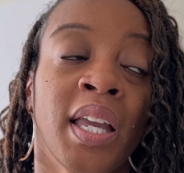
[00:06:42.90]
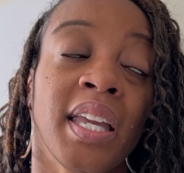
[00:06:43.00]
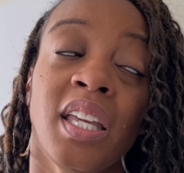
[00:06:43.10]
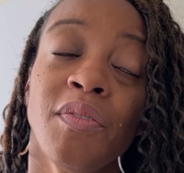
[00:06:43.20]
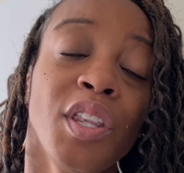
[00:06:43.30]

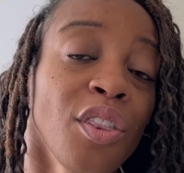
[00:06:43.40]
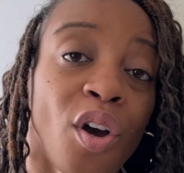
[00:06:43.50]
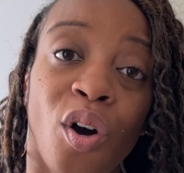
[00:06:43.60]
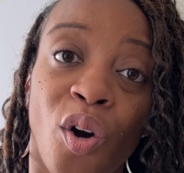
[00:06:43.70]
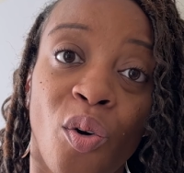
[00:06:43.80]
Even
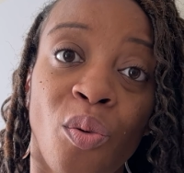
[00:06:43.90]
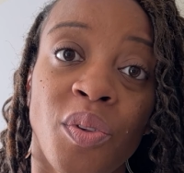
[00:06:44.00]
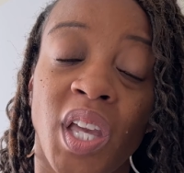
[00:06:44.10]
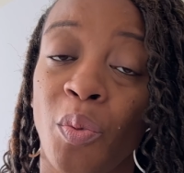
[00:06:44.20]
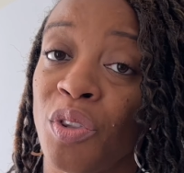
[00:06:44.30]
though
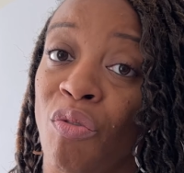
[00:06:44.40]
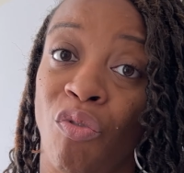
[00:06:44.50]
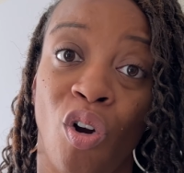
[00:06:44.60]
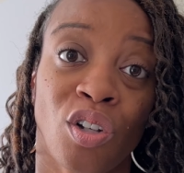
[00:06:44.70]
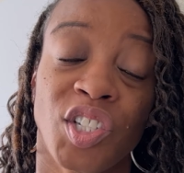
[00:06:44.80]
they were the
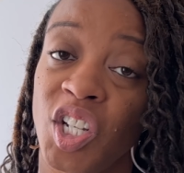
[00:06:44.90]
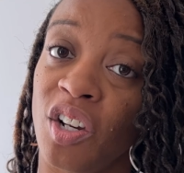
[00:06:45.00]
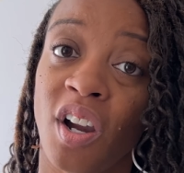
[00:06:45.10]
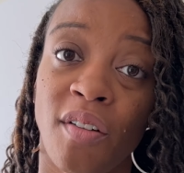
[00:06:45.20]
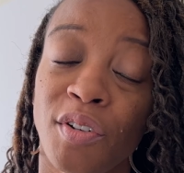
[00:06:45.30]
wrong
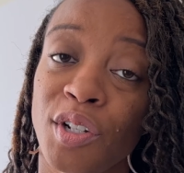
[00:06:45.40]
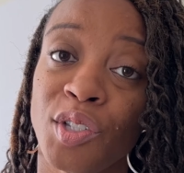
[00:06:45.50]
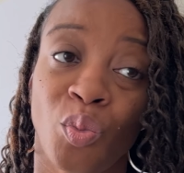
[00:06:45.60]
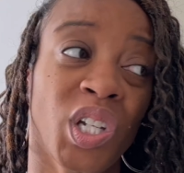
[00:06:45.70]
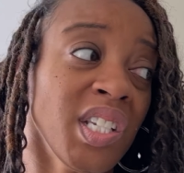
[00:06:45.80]
chair
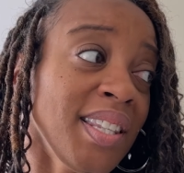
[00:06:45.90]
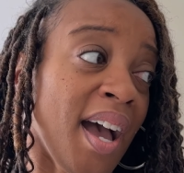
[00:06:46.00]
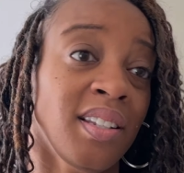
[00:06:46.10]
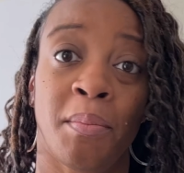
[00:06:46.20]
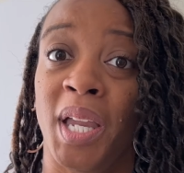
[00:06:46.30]
covers, we just
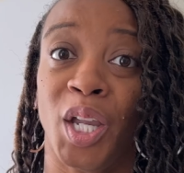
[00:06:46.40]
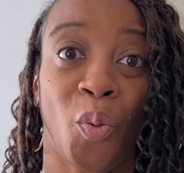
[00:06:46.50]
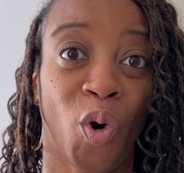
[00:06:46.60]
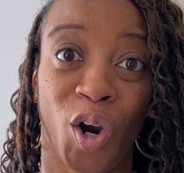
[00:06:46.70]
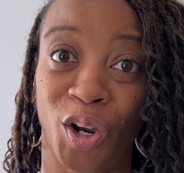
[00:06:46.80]
had to make
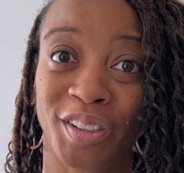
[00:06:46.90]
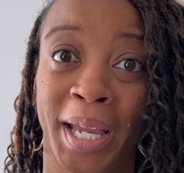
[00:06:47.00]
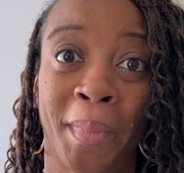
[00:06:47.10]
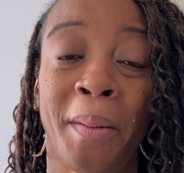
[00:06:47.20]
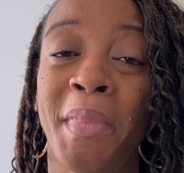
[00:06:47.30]
it work.
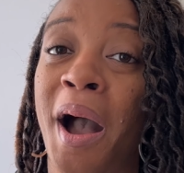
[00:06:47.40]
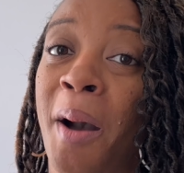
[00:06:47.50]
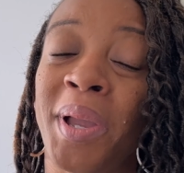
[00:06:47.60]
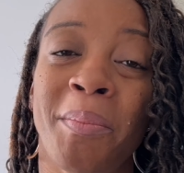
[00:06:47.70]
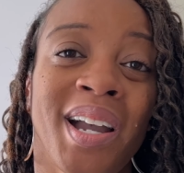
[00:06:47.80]
Like my
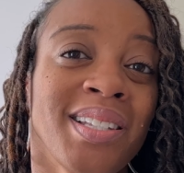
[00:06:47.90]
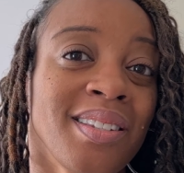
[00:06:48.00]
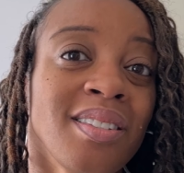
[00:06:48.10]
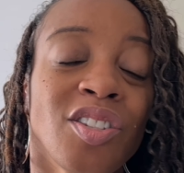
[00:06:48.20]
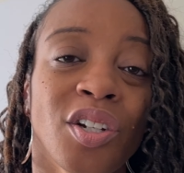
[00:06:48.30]
mom and my
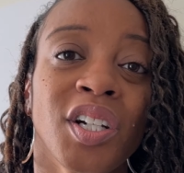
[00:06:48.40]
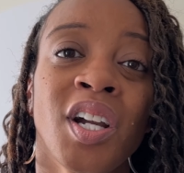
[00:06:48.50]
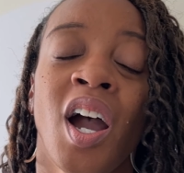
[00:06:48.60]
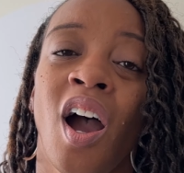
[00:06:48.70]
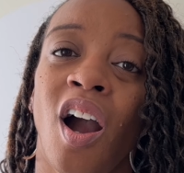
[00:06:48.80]
sister
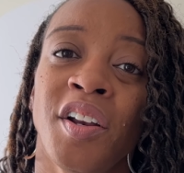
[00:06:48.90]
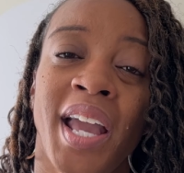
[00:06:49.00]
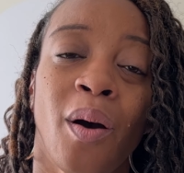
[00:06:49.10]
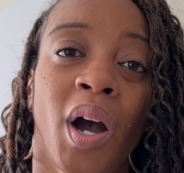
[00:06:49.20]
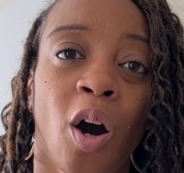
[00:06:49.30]
are
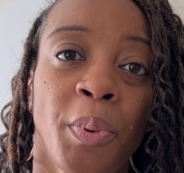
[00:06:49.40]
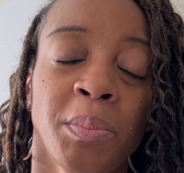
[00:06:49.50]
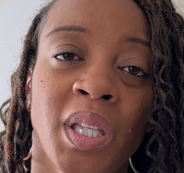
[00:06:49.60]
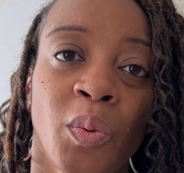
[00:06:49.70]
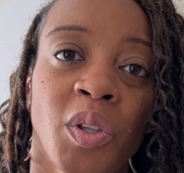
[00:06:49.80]
now helping
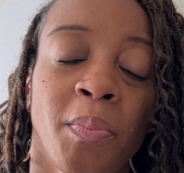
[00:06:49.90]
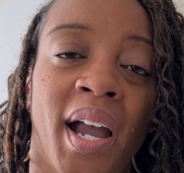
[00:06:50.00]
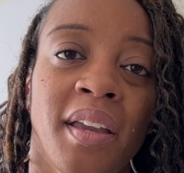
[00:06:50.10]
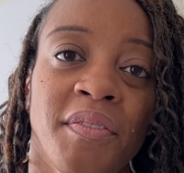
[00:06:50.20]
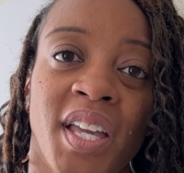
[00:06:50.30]
me with
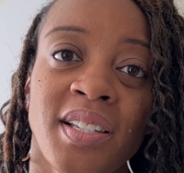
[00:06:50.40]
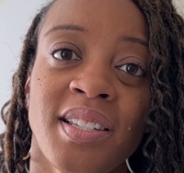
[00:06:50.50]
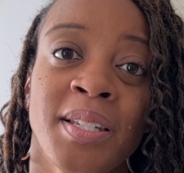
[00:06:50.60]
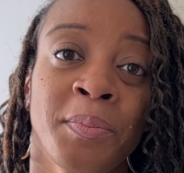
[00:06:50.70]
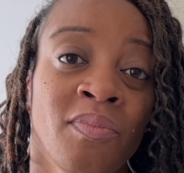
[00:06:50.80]
my
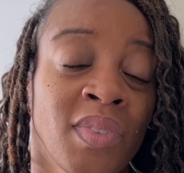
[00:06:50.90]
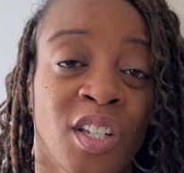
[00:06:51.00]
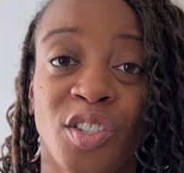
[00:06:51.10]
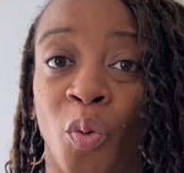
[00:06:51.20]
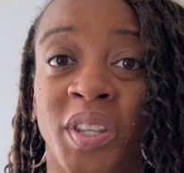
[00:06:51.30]
events.
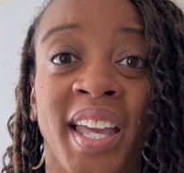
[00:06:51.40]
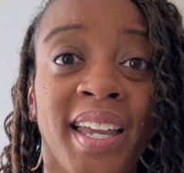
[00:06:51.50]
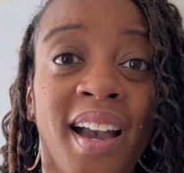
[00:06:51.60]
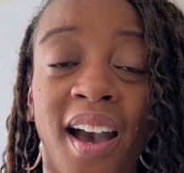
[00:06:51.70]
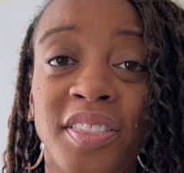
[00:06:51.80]
So when
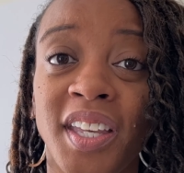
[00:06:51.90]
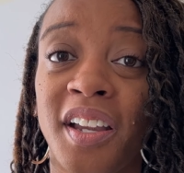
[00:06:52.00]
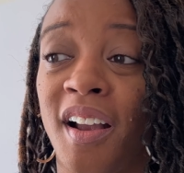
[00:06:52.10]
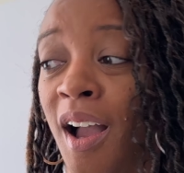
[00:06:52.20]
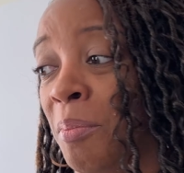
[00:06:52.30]
they got
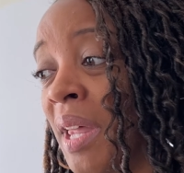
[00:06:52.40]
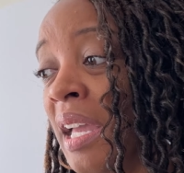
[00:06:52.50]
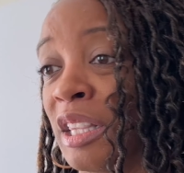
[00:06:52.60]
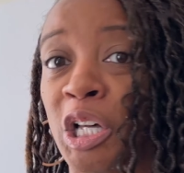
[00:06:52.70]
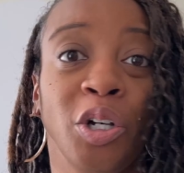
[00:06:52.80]
there, I'm
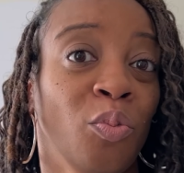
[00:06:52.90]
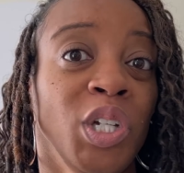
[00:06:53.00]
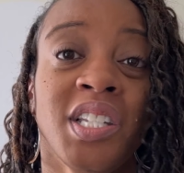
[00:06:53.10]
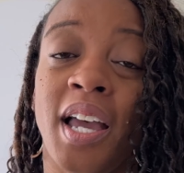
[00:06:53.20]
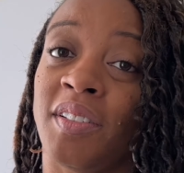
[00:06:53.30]
like, look,
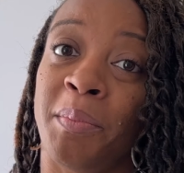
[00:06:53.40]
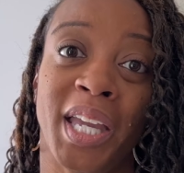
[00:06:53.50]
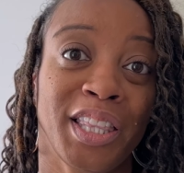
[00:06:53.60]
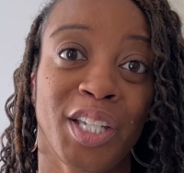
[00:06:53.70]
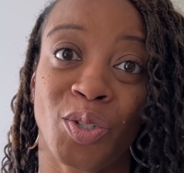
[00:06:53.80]
we just have to
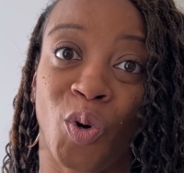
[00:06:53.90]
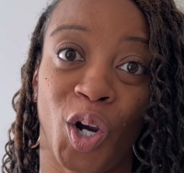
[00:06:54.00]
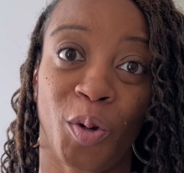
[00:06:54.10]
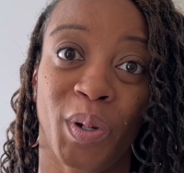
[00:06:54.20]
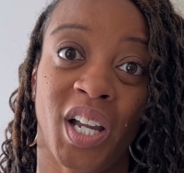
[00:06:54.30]
make these
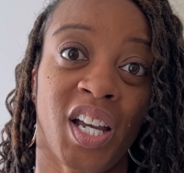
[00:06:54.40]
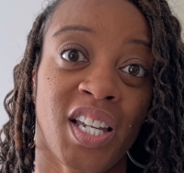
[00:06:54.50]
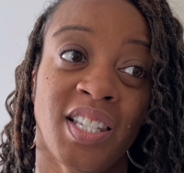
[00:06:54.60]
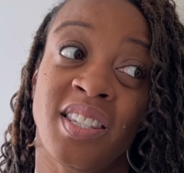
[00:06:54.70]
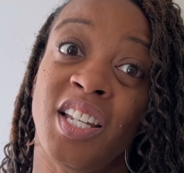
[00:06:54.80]
work
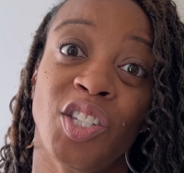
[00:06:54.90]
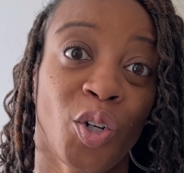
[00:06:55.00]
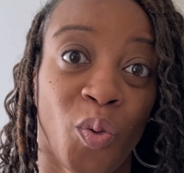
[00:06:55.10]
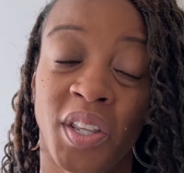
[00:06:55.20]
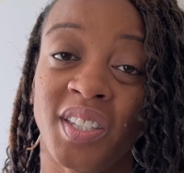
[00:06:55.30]
because these are
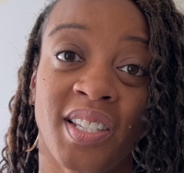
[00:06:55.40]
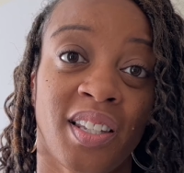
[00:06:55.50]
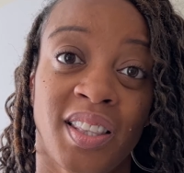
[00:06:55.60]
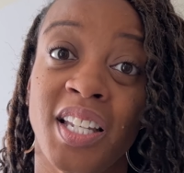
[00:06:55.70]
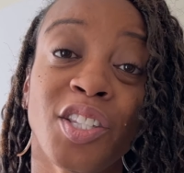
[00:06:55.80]
the ones,
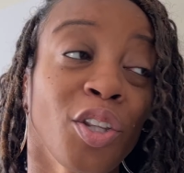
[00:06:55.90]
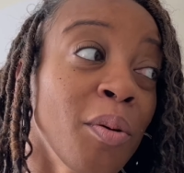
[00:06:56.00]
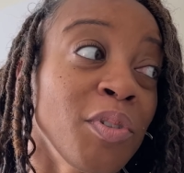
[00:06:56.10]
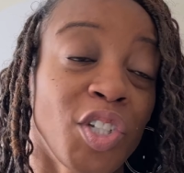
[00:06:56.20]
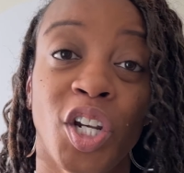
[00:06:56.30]
these are
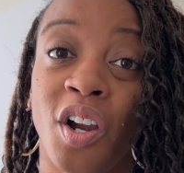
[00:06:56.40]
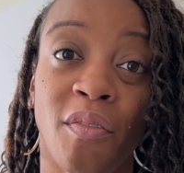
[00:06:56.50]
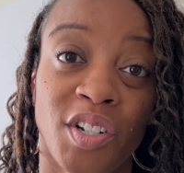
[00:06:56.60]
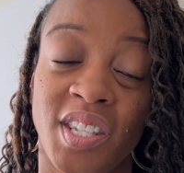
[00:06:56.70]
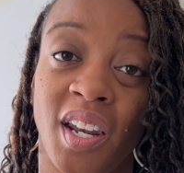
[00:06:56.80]
the chair
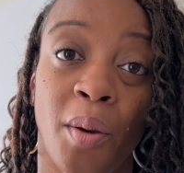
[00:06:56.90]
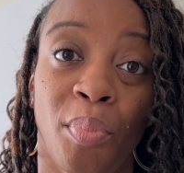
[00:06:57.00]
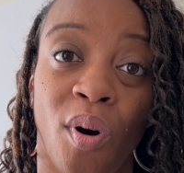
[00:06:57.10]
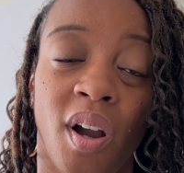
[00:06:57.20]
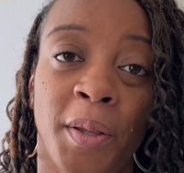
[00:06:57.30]
covers that I
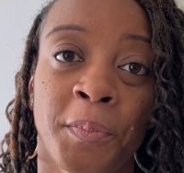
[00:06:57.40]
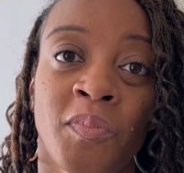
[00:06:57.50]
brought.